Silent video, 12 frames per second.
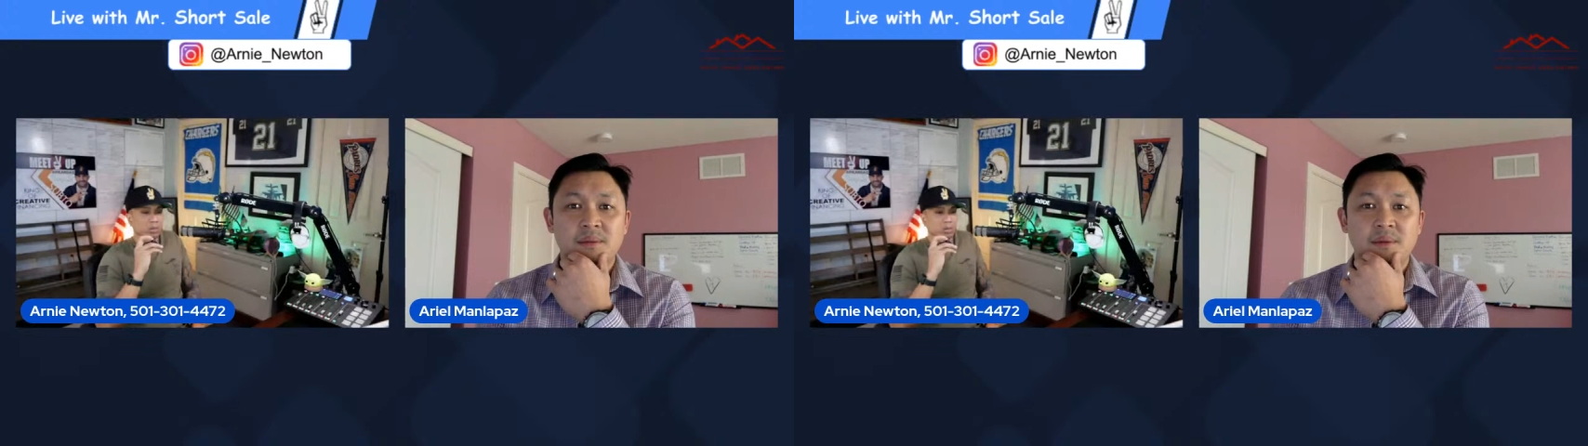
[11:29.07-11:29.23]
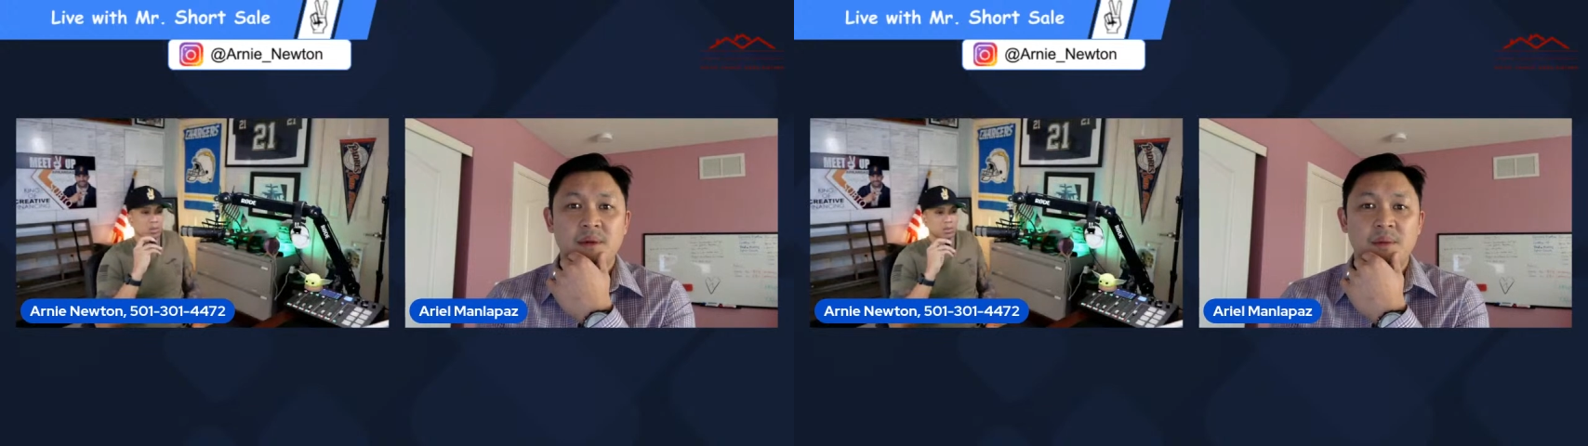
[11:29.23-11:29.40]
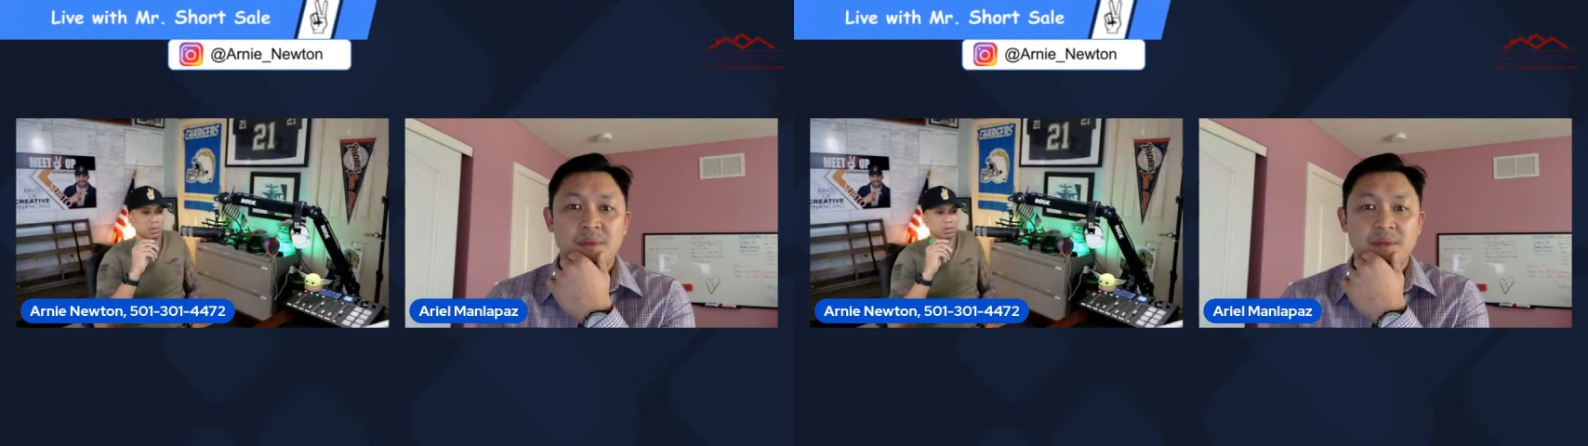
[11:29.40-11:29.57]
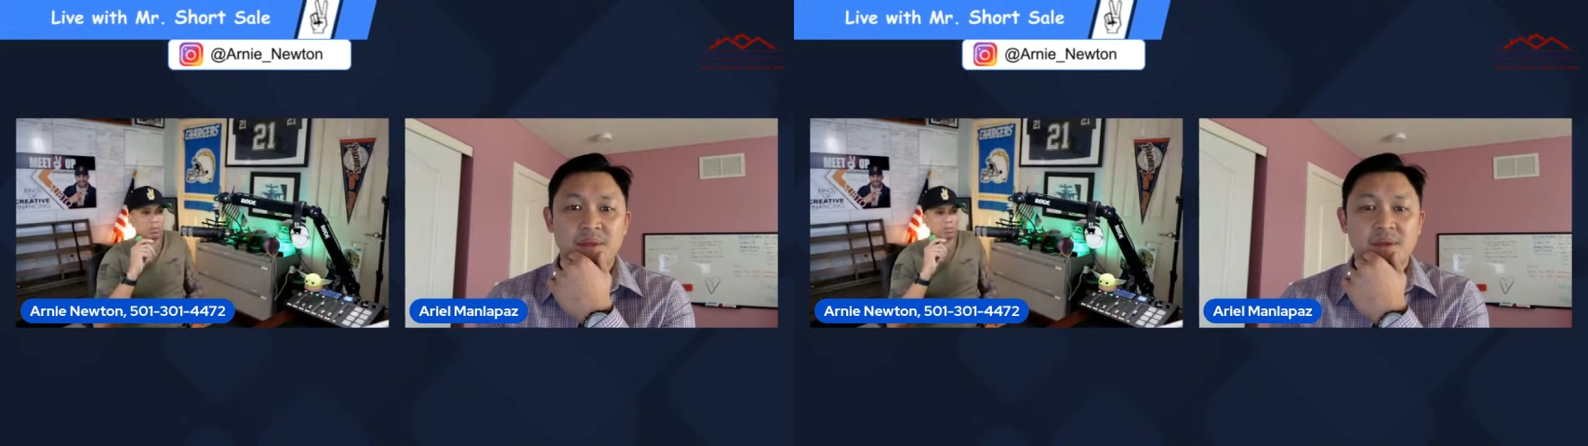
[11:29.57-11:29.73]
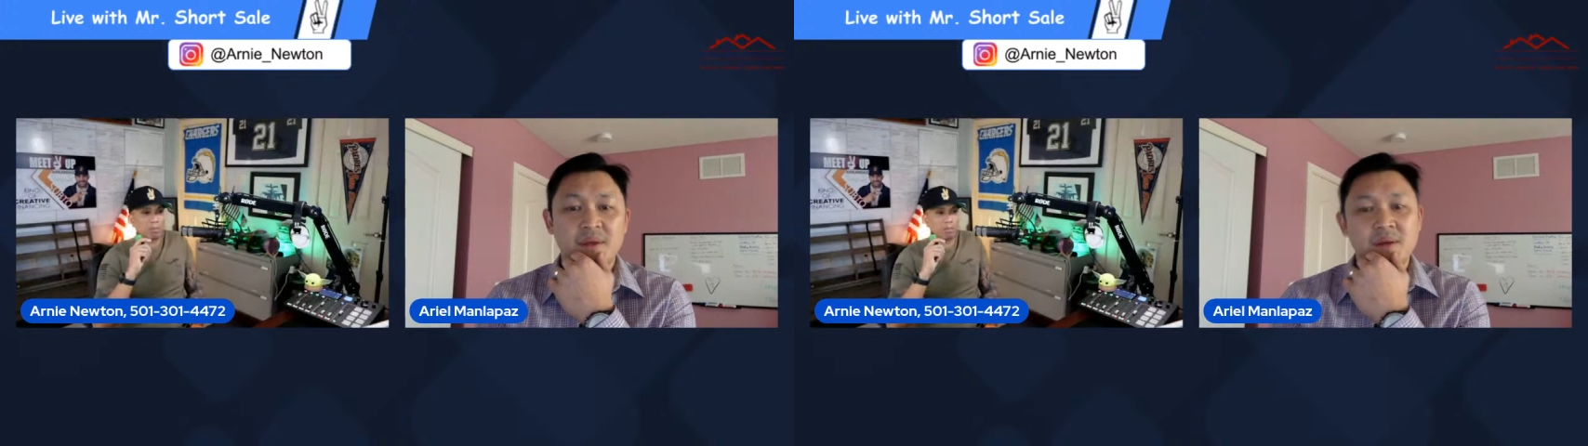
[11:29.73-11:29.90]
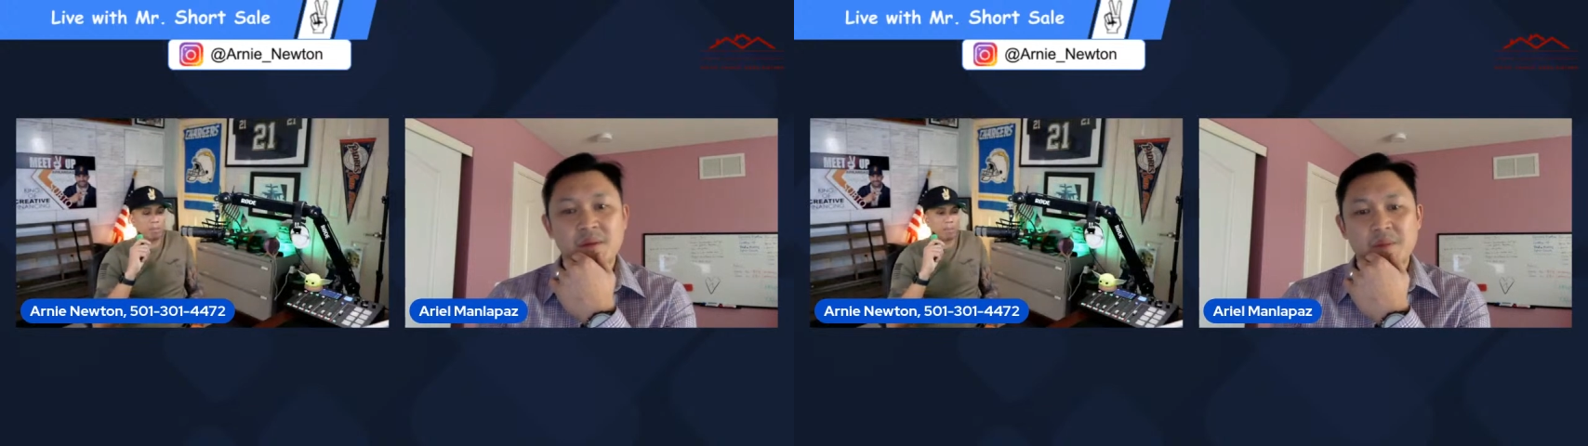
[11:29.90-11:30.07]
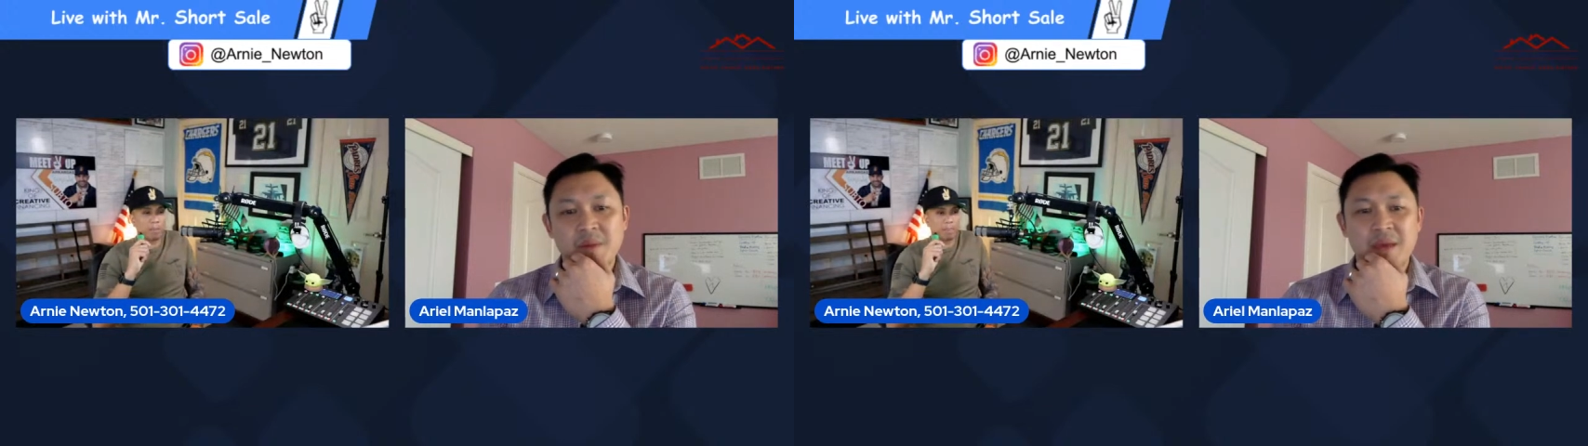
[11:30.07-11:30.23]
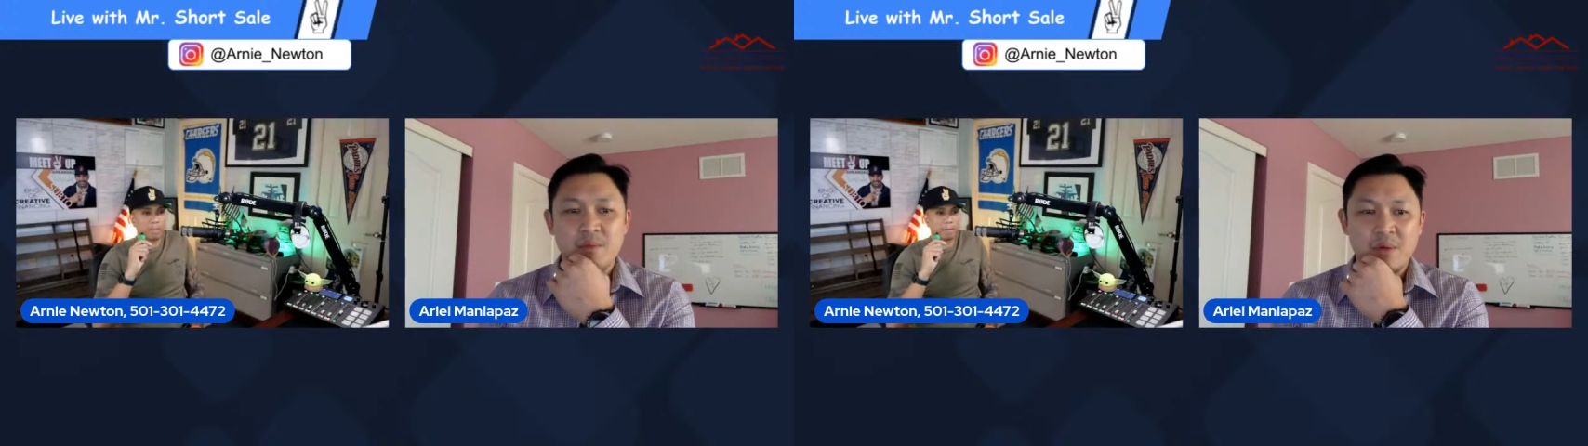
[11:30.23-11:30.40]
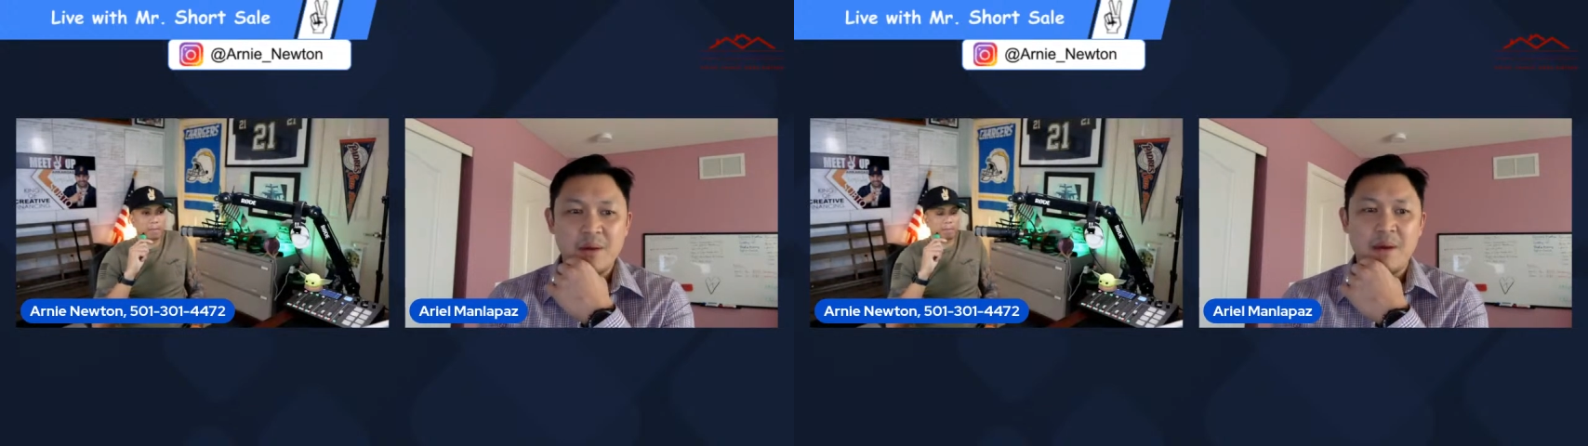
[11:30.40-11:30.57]
I'm thinking we
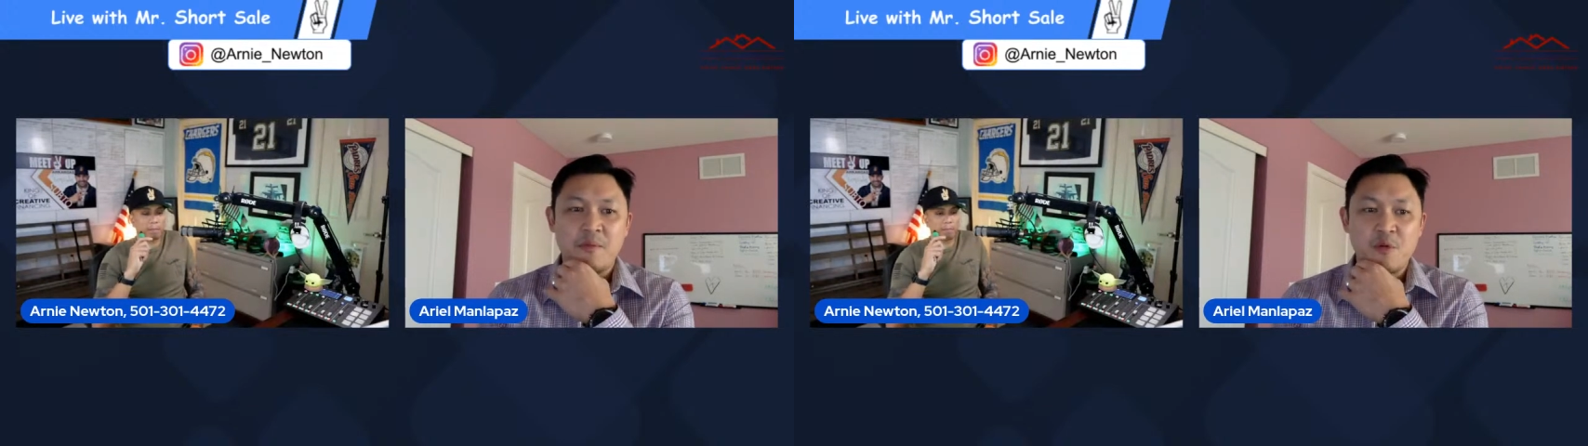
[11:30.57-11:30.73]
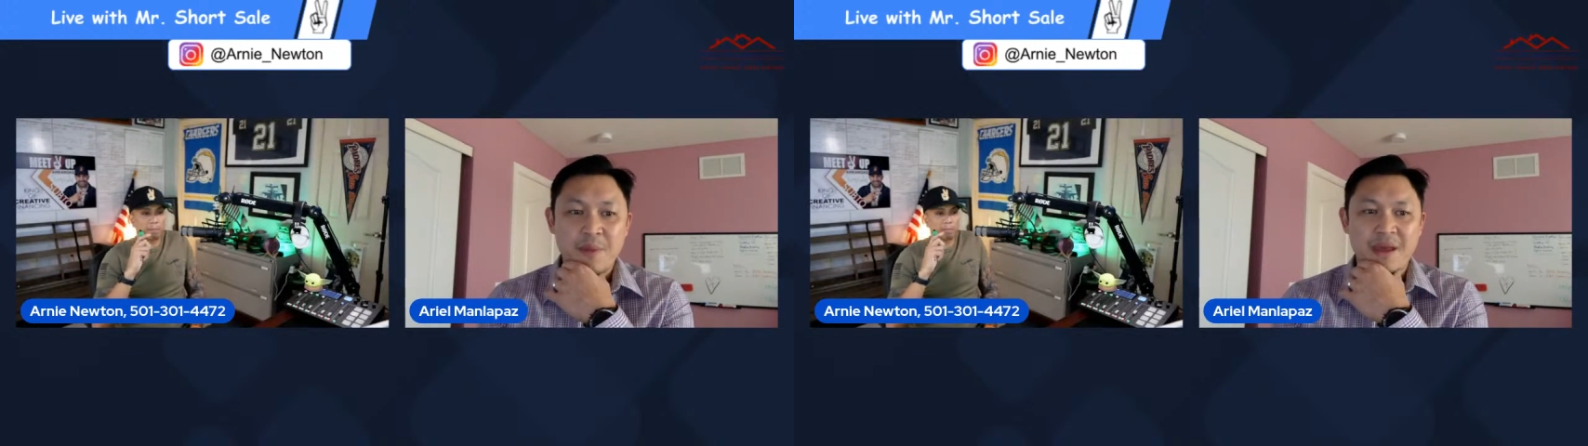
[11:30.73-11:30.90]
may